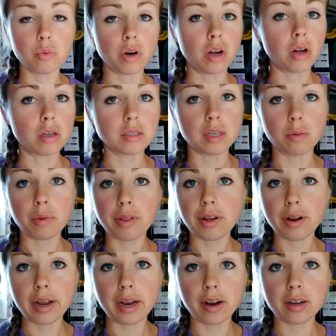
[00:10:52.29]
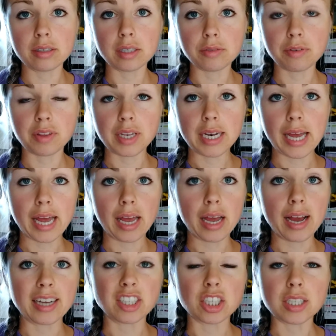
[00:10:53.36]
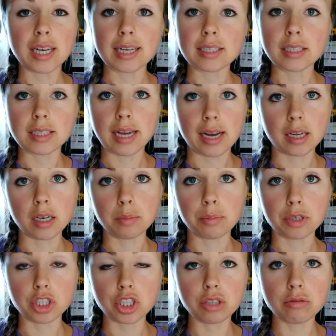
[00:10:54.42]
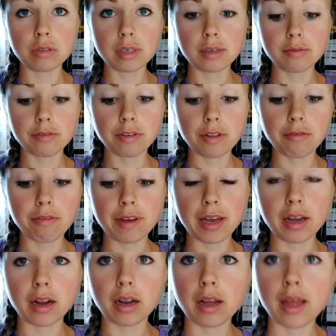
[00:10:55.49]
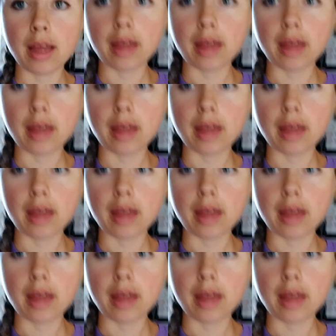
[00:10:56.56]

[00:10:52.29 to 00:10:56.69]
We're all done with our errands for the day. I just got snack number 2 done for the fair.